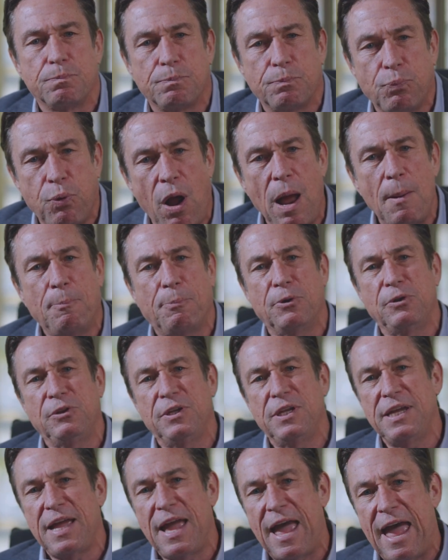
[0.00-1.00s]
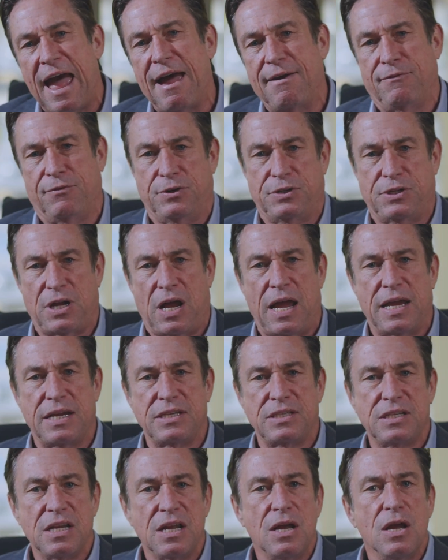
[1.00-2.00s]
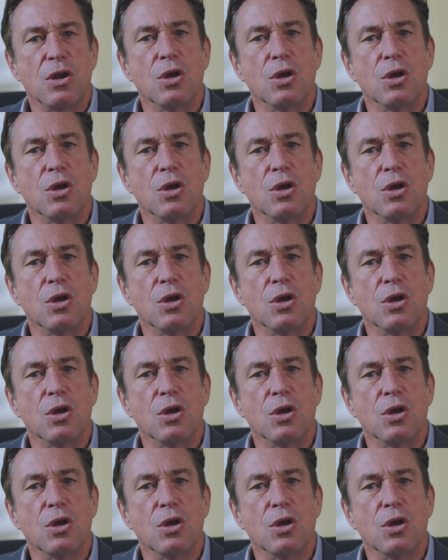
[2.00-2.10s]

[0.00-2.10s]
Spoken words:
properly advertised.